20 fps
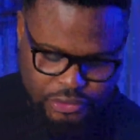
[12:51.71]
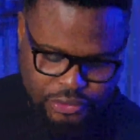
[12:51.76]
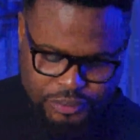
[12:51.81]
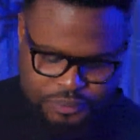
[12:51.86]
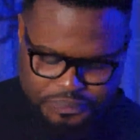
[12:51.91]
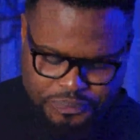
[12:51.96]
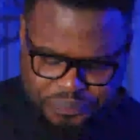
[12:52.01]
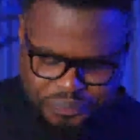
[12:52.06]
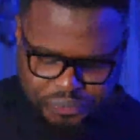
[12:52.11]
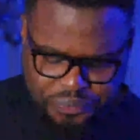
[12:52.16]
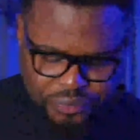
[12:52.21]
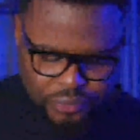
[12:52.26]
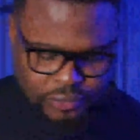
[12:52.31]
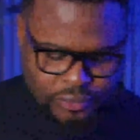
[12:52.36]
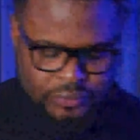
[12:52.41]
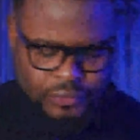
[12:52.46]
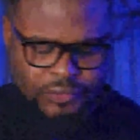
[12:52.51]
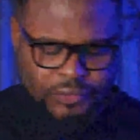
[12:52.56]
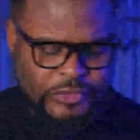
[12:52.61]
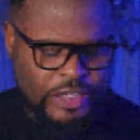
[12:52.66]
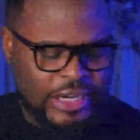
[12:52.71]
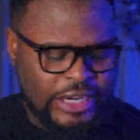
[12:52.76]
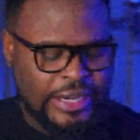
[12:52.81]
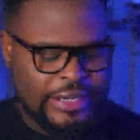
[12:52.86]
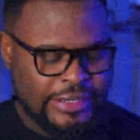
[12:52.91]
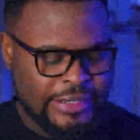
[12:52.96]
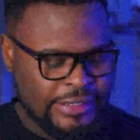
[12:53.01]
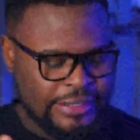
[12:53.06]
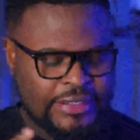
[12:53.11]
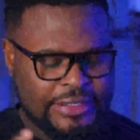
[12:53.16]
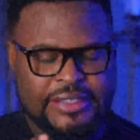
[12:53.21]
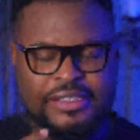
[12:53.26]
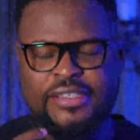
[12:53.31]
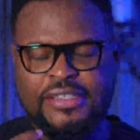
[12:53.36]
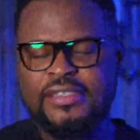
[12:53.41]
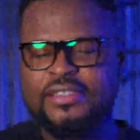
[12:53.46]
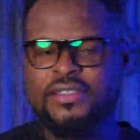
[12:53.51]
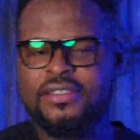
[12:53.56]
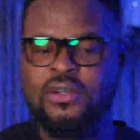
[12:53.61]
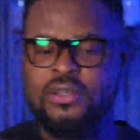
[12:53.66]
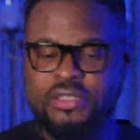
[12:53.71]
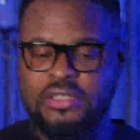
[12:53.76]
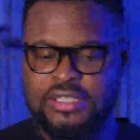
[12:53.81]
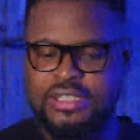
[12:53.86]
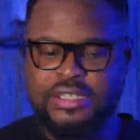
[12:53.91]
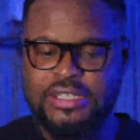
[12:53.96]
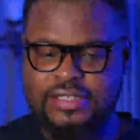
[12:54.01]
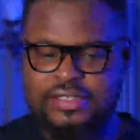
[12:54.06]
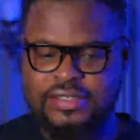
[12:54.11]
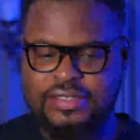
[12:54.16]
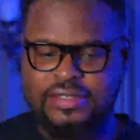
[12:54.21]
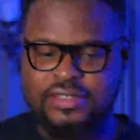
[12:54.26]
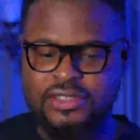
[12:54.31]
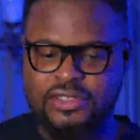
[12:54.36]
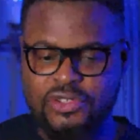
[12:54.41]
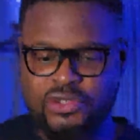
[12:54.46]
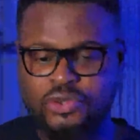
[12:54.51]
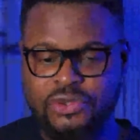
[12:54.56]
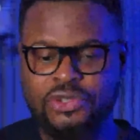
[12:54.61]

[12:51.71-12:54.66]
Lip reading: So, and then in this context,